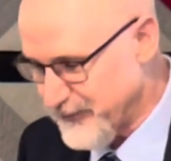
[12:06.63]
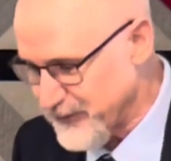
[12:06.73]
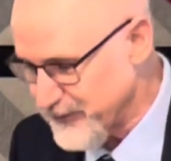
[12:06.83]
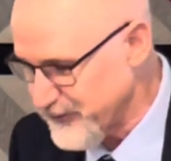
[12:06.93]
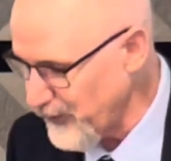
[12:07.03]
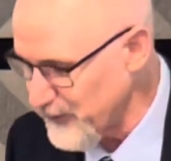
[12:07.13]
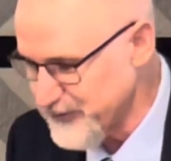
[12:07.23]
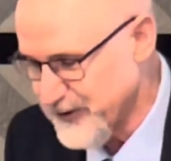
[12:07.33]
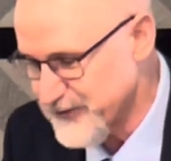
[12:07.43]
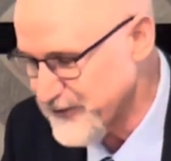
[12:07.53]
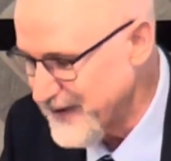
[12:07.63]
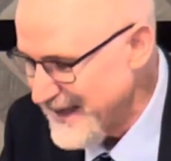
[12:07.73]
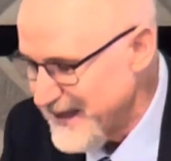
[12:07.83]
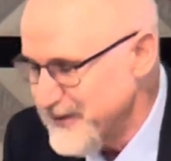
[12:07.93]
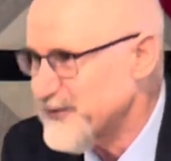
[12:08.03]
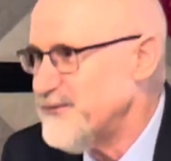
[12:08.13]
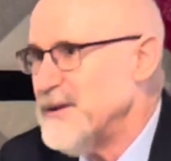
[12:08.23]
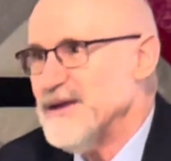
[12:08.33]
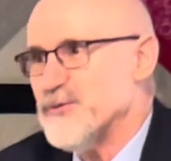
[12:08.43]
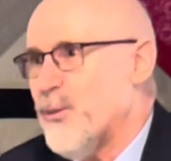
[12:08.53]
different soldiers,
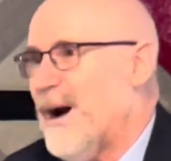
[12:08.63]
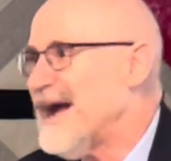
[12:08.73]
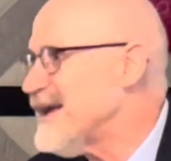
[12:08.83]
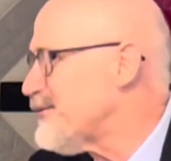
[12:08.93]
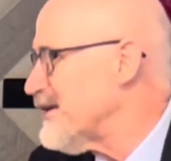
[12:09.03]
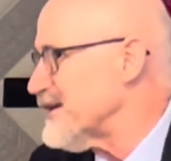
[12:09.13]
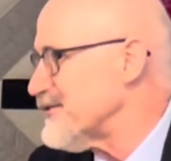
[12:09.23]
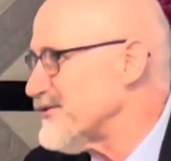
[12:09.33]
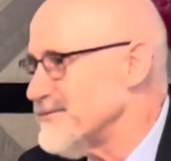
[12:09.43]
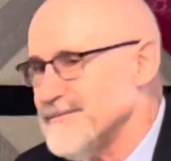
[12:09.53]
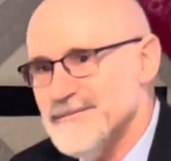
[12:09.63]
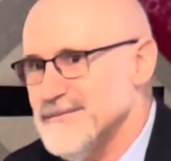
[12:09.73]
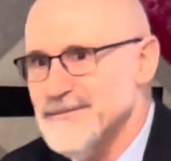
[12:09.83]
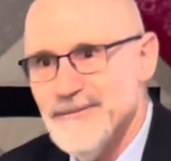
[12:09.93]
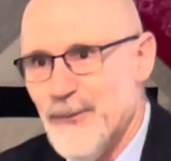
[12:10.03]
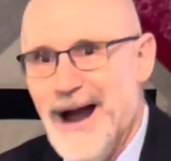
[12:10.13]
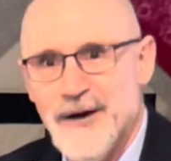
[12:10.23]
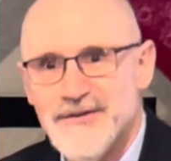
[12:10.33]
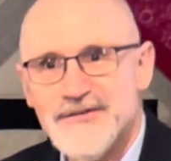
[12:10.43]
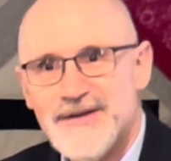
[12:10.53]
his wife,
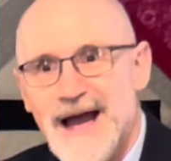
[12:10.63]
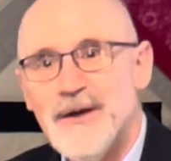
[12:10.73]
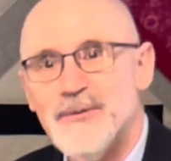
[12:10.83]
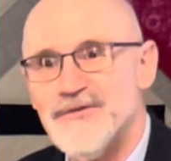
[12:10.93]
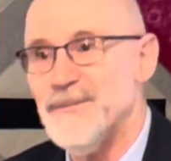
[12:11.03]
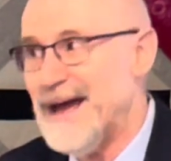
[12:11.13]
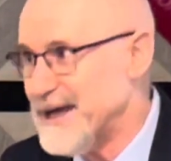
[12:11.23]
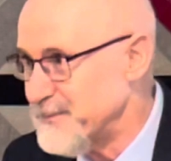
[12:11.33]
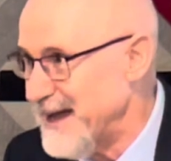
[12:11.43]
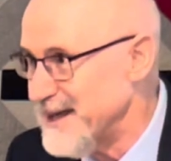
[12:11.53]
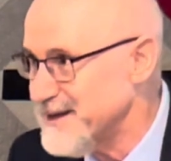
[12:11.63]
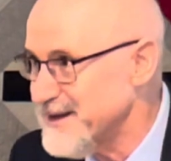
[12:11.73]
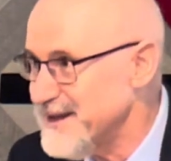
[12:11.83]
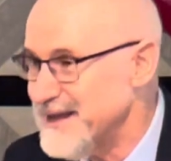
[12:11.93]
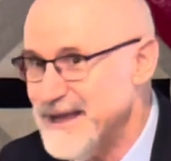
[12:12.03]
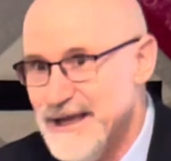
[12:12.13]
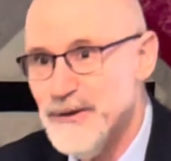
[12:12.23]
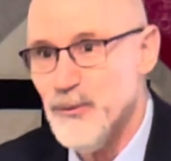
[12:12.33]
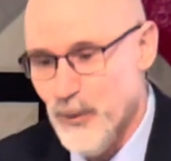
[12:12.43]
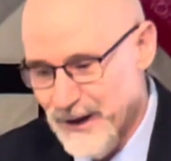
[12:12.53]
wow, this guy was a madman.
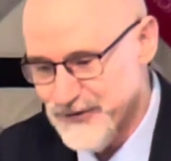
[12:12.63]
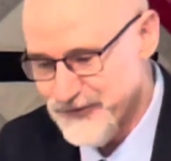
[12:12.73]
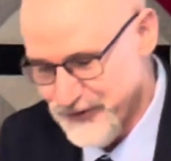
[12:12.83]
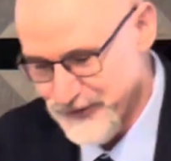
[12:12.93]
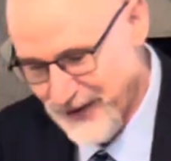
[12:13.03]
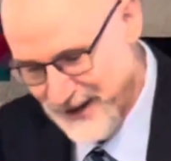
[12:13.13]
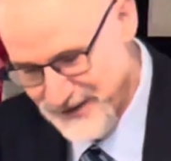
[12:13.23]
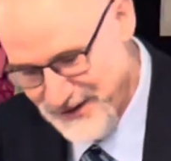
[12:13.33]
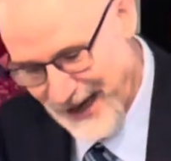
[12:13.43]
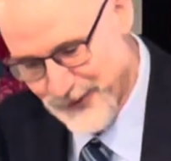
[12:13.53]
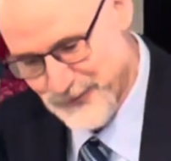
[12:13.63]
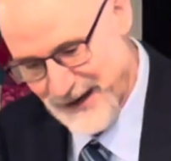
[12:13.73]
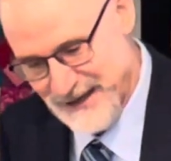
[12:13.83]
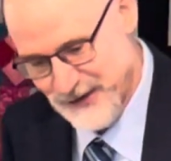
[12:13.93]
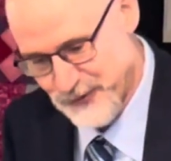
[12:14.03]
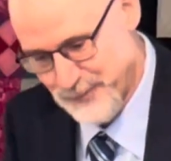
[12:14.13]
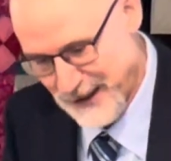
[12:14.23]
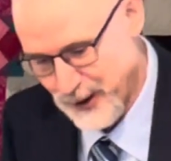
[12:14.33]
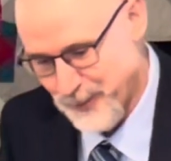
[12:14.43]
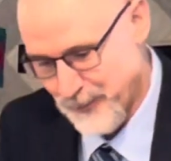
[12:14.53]
He was just a downright
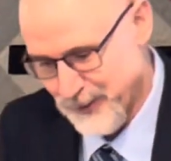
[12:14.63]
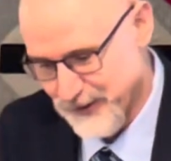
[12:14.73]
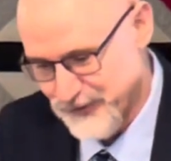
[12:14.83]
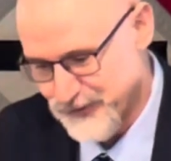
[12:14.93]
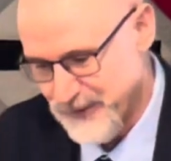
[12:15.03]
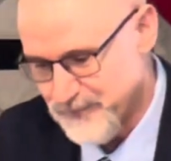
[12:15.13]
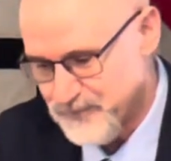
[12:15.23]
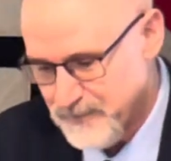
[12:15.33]
despicable person.